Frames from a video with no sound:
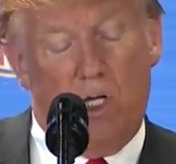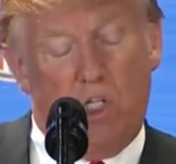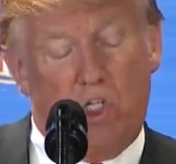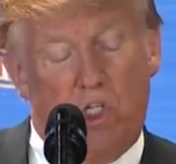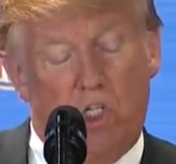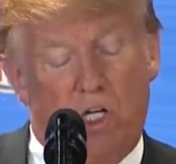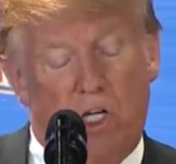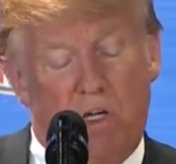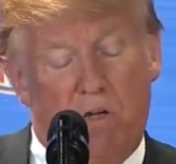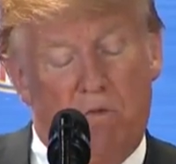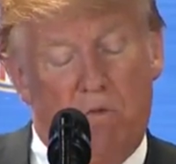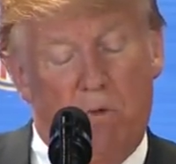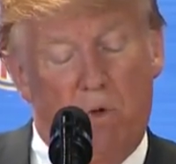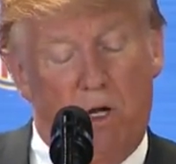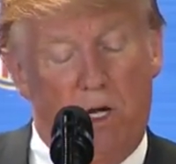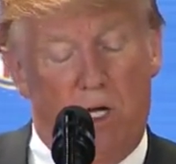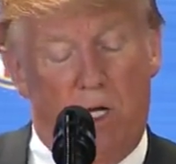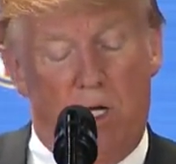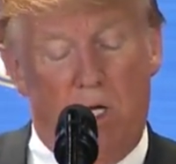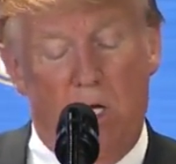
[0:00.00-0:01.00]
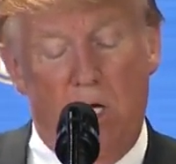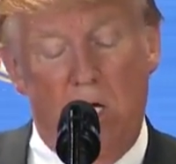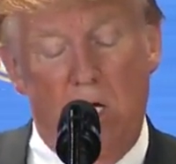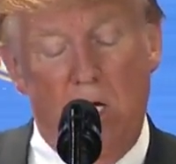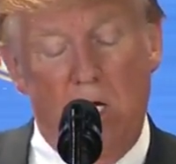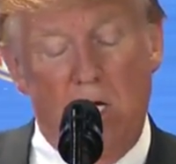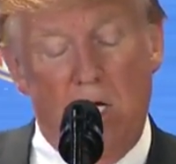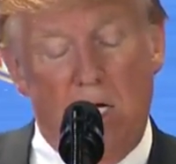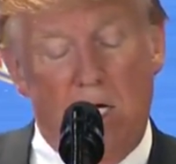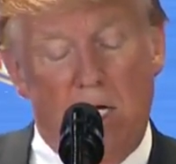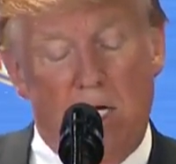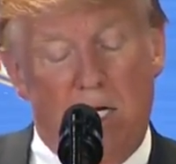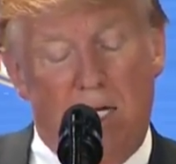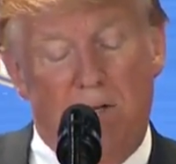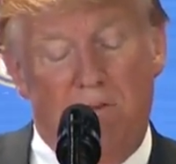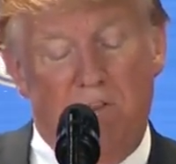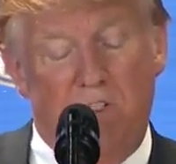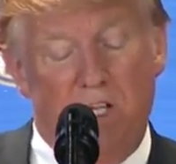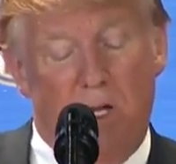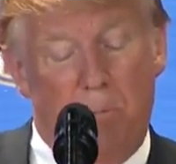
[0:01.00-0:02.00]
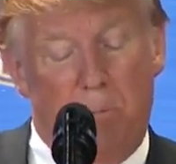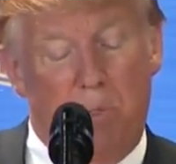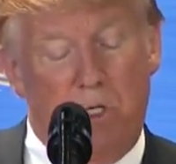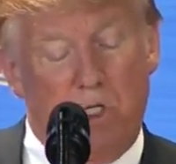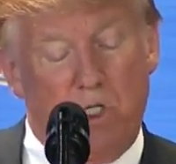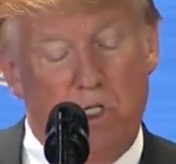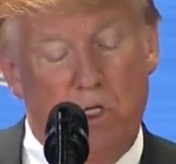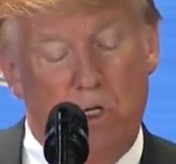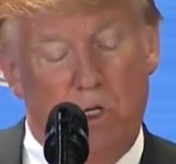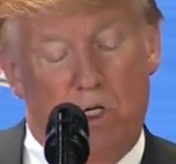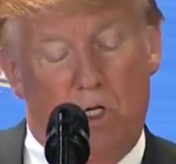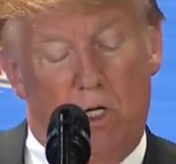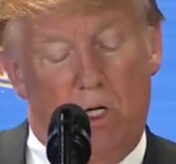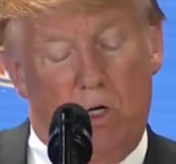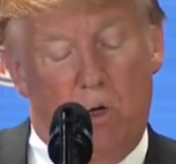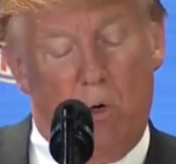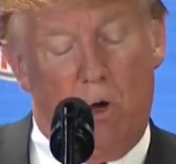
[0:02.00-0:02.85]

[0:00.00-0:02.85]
achieve when it gives up its nuclear